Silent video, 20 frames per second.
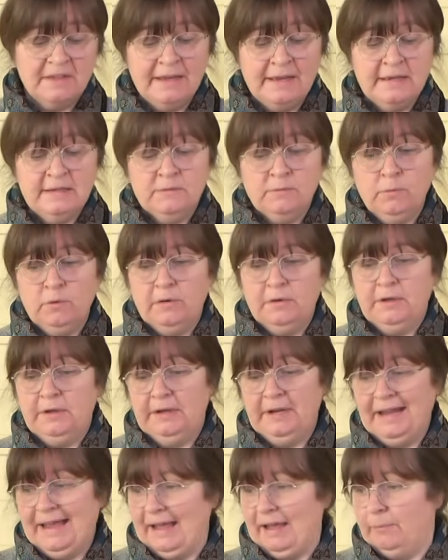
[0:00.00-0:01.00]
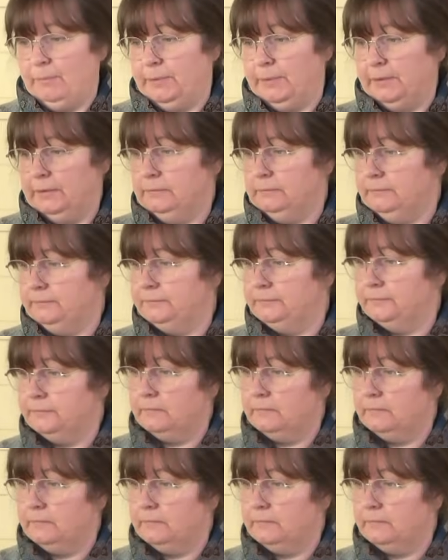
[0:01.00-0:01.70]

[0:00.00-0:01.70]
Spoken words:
that is what can happen.